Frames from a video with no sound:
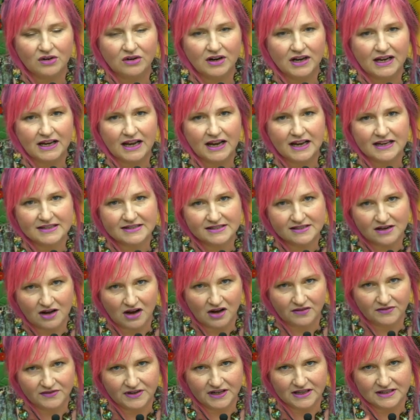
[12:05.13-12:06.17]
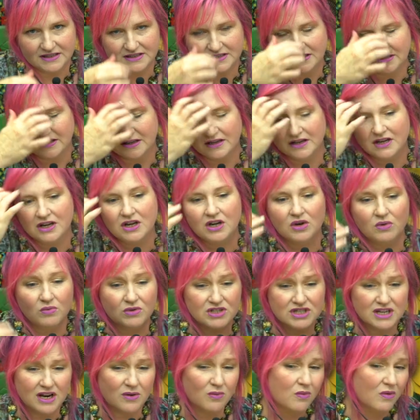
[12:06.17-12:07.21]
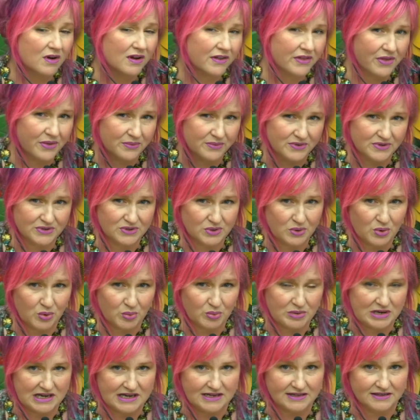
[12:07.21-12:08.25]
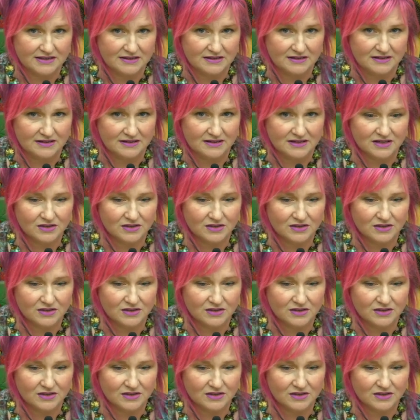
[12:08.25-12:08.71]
creating a softness, which I want through this whole piece.